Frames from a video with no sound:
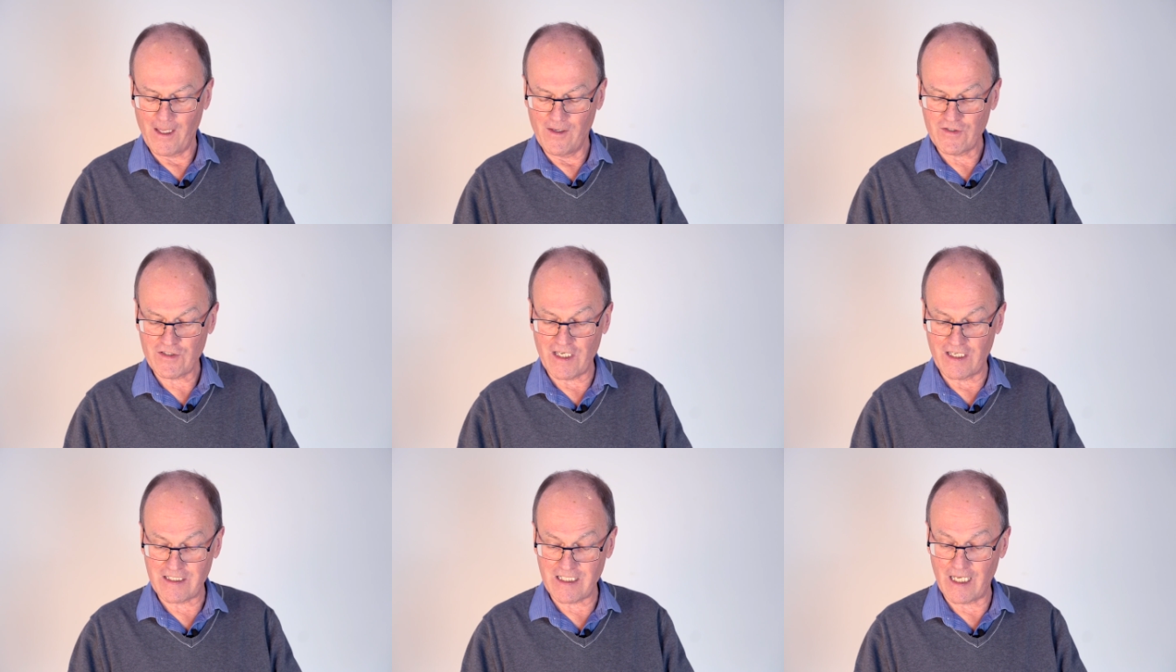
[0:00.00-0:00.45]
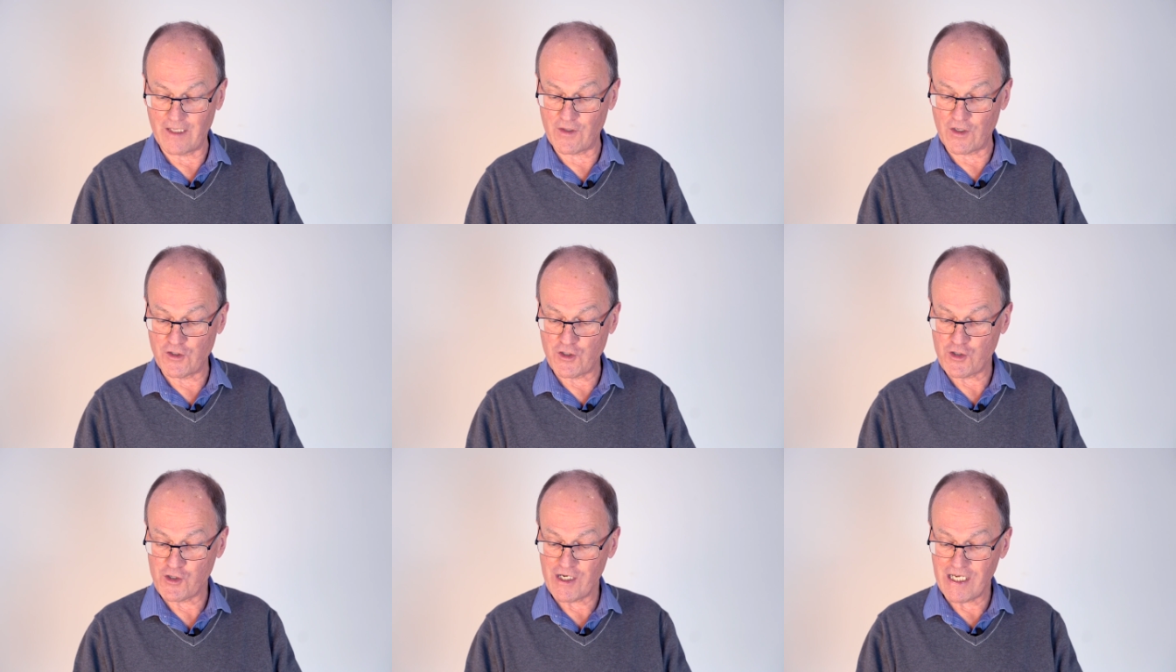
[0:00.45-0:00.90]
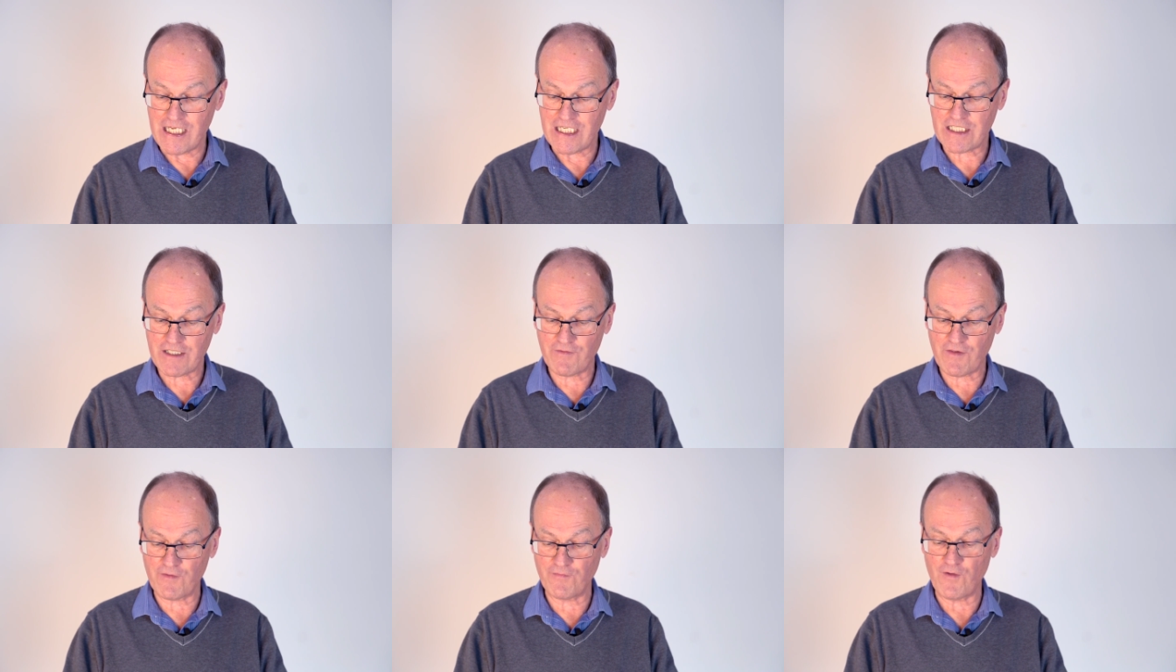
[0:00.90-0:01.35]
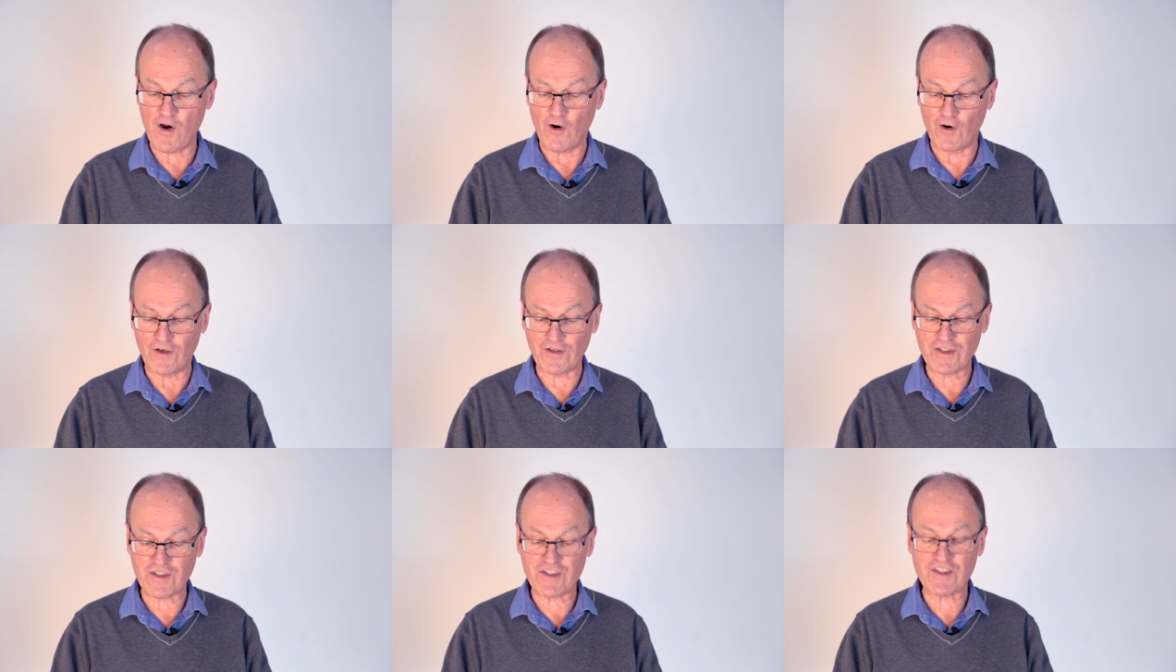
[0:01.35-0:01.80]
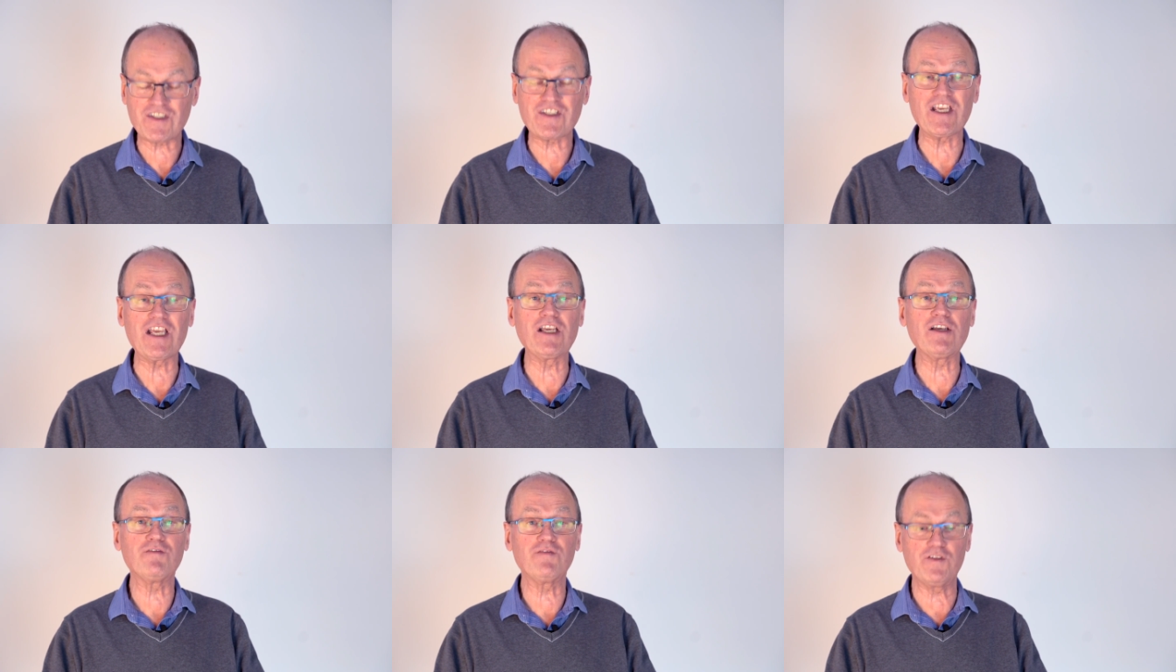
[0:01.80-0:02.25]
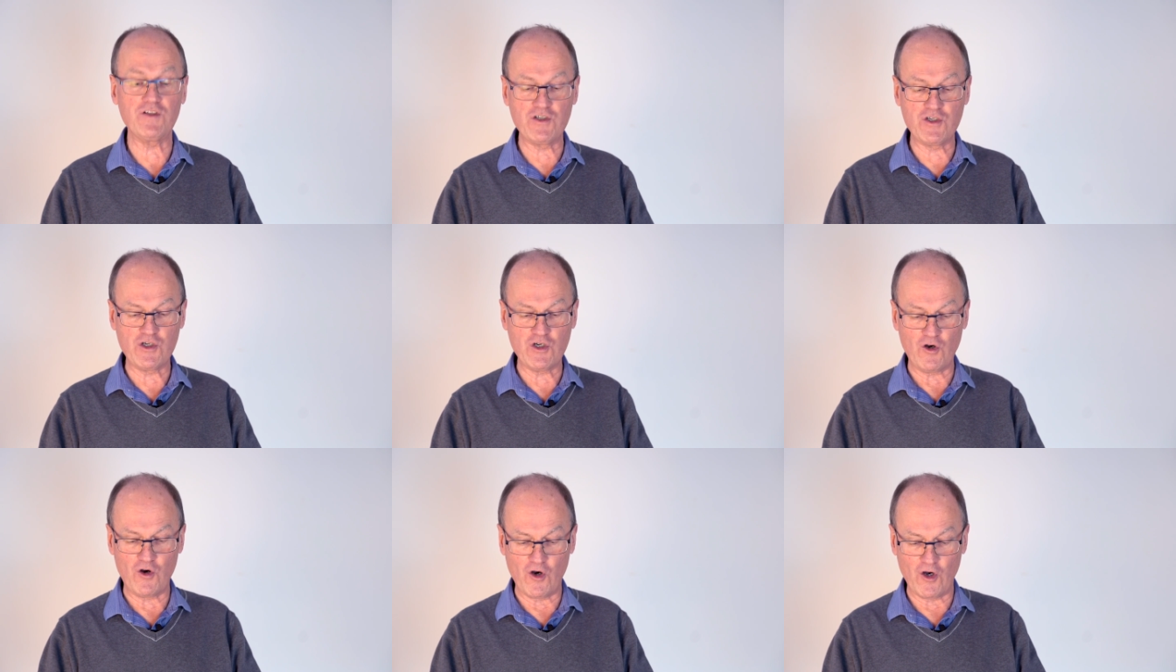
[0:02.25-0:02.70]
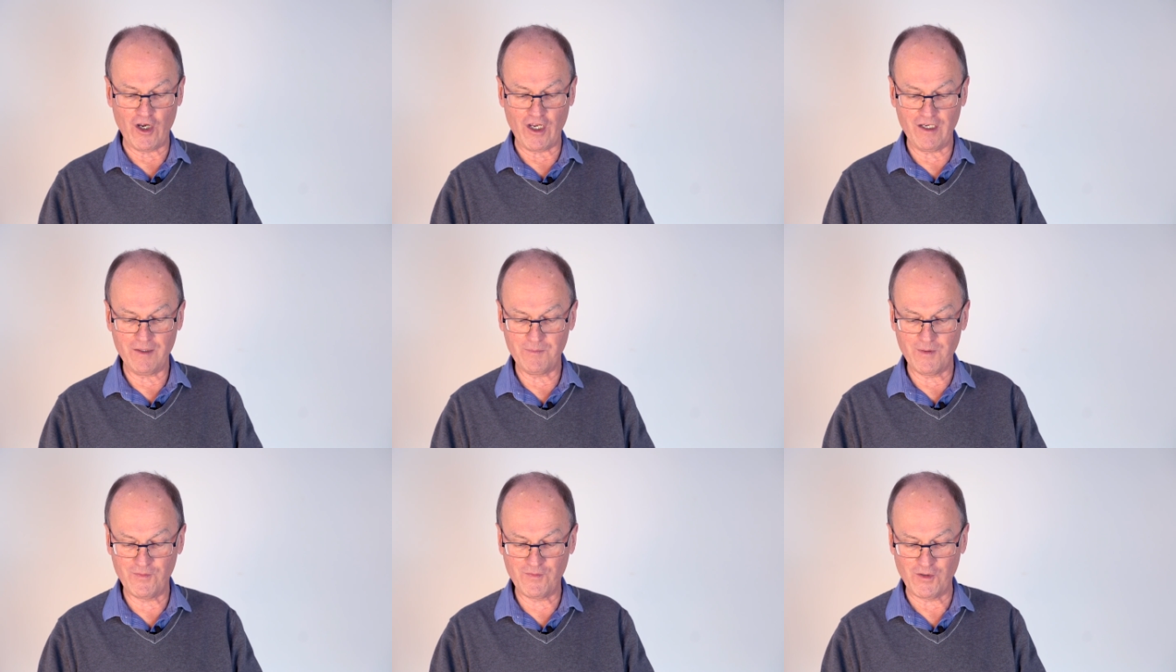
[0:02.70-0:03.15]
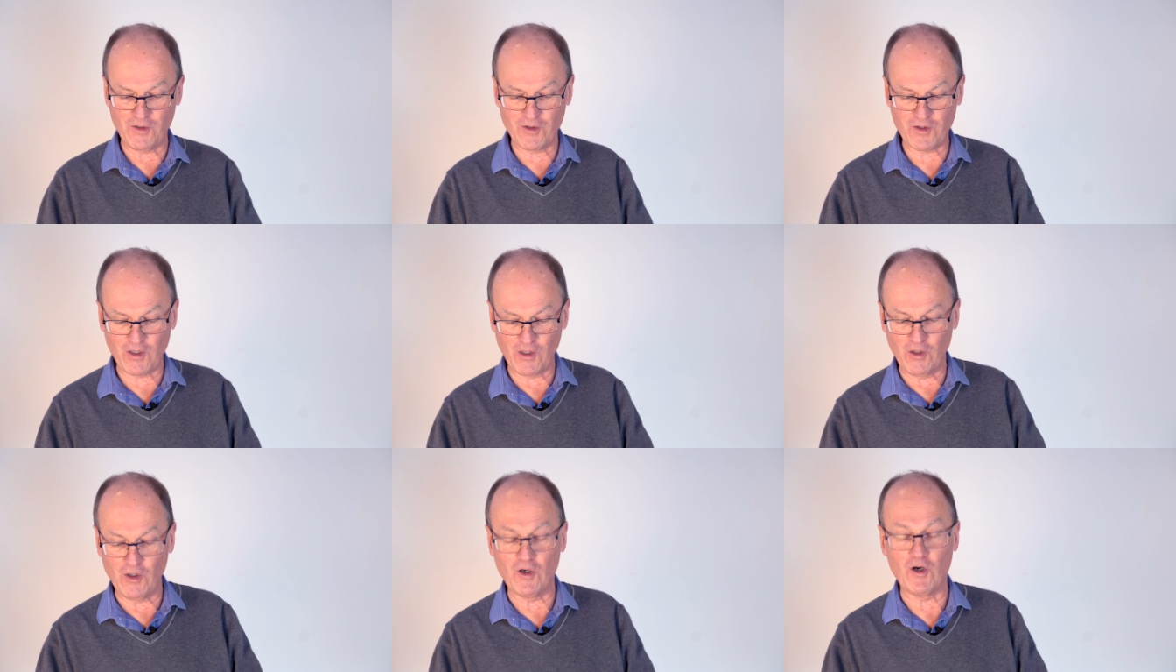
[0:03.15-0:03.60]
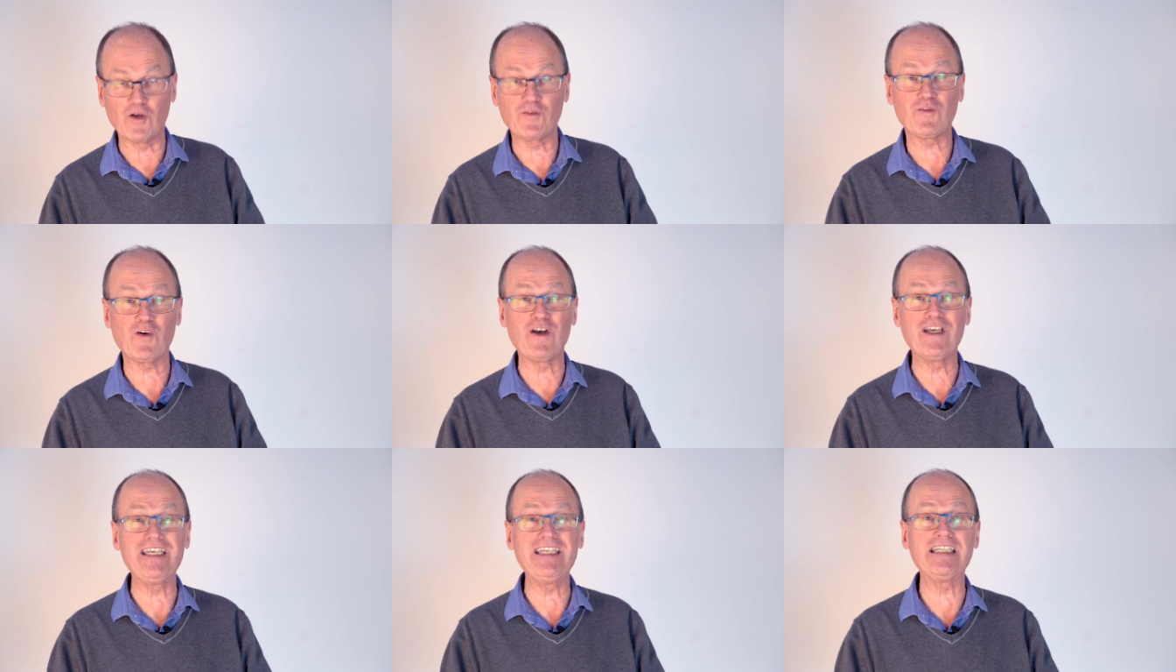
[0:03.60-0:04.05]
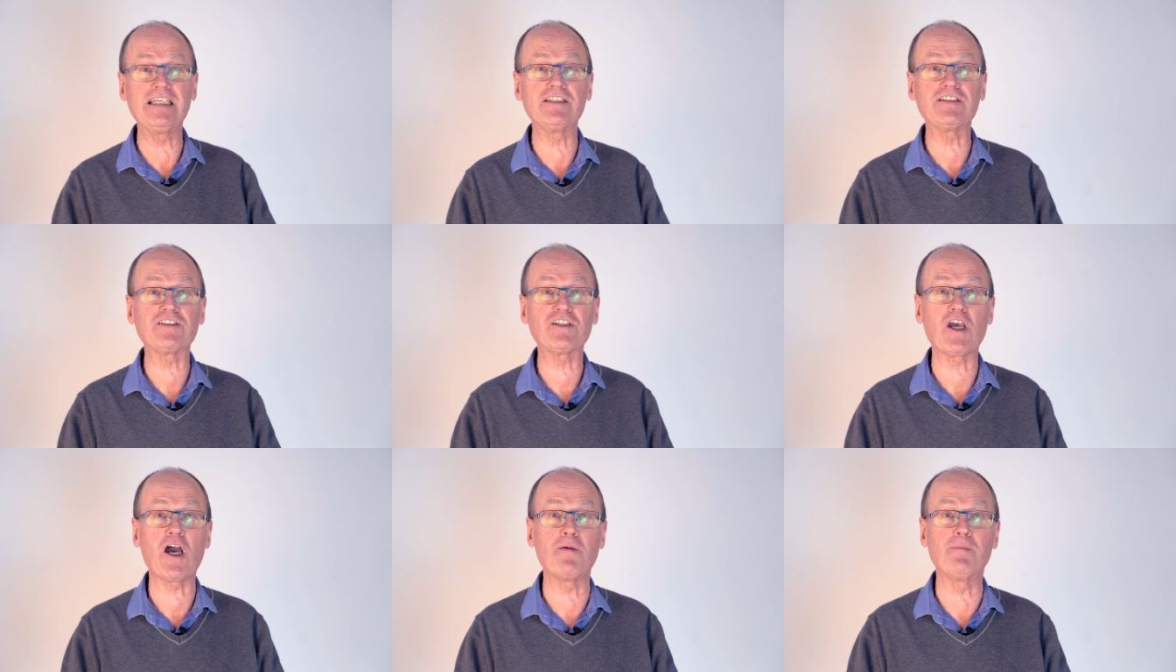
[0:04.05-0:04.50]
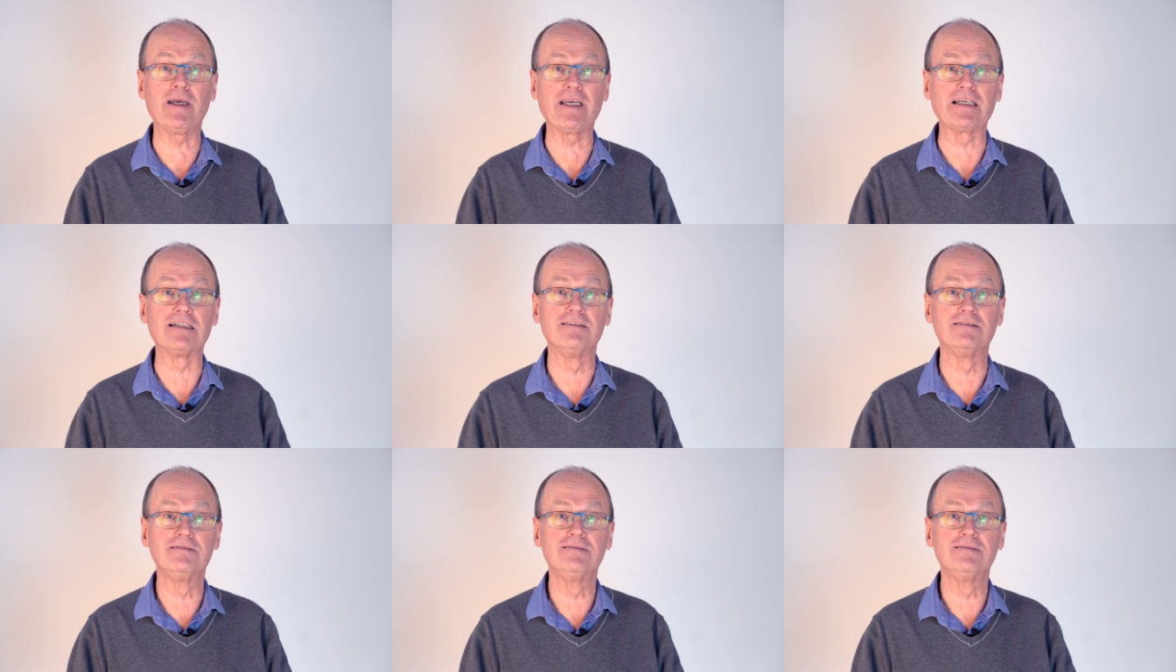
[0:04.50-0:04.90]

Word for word: says, Let the trees of the forest sing for joy before the Lord, for he is coming.